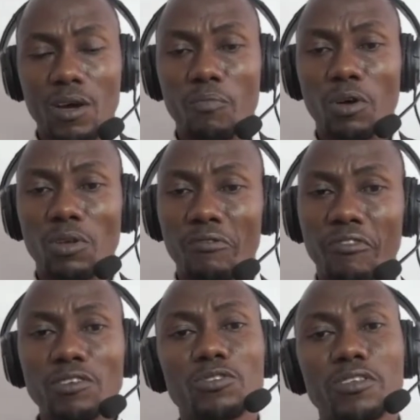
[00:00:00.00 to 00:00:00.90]
but
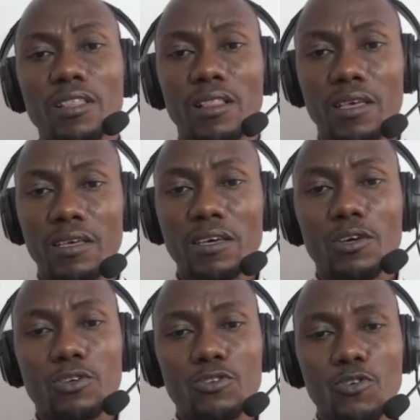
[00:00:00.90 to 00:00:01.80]
unfortunately
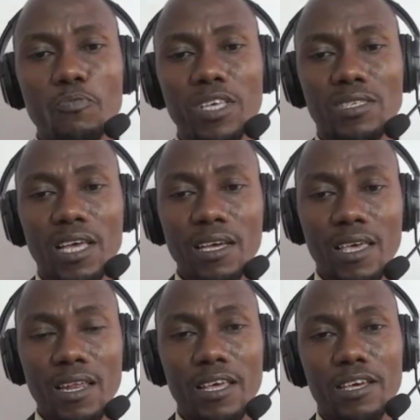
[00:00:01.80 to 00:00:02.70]
you
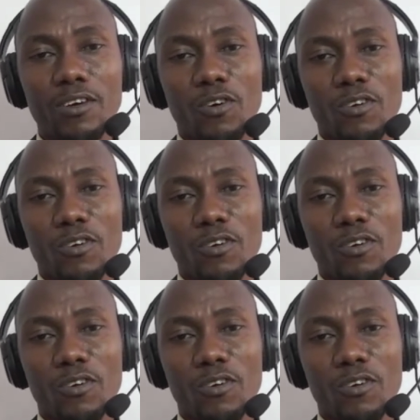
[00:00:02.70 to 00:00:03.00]
mistakenly,